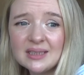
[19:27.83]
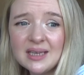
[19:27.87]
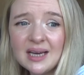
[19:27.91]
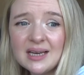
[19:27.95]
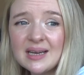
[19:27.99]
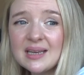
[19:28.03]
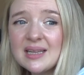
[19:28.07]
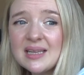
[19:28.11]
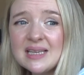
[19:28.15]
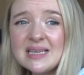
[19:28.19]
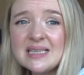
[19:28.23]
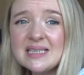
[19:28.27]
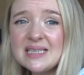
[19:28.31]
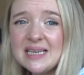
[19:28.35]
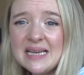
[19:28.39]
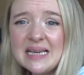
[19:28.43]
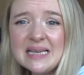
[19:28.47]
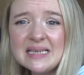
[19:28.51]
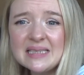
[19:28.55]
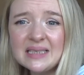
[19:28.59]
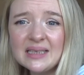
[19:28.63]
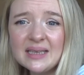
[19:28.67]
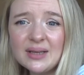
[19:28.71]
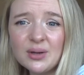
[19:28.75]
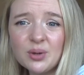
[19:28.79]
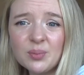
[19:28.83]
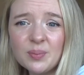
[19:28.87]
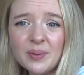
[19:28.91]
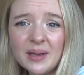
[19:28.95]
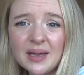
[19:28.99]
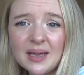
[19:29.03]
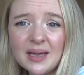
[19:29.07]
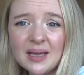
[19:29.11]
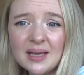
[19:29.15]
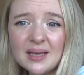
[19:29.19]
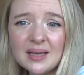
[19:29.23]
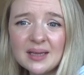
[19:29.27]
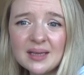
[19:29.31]
I think it did a little
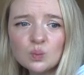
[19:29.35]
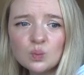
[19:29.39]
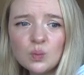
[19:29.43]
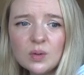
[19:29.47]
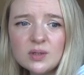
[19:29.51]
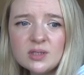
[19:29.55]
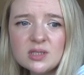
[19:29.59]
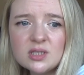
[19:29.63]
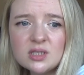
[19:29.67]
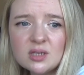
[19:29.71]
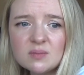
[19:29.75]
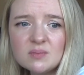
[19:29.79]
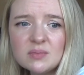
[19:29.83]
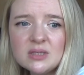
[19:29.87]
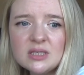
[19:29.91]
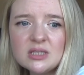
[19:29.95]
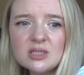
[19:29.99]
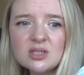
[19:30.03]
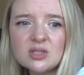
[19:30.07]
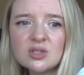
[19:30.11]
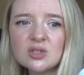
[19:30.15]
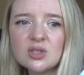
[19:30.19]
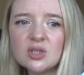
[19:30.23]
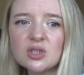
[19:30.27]
bit. When somebody doesn't